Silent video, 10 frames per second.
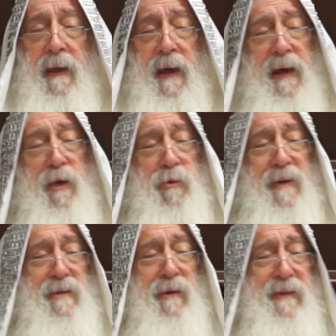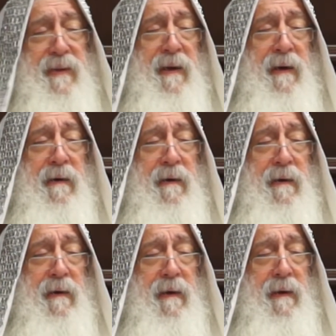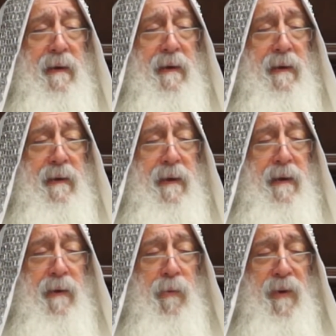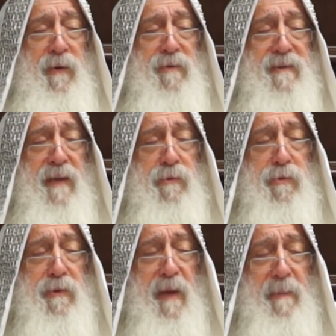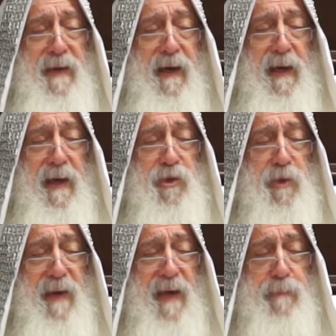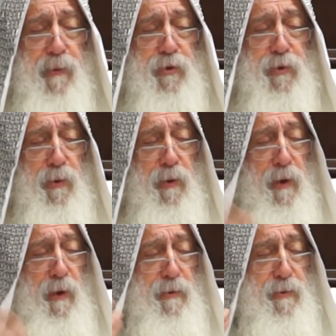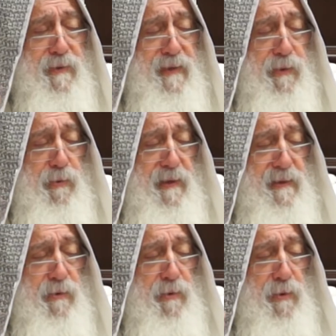HaKadosh Baruch Hu is already there. When you start to do the Amidah, Hashem approach you to see, to listen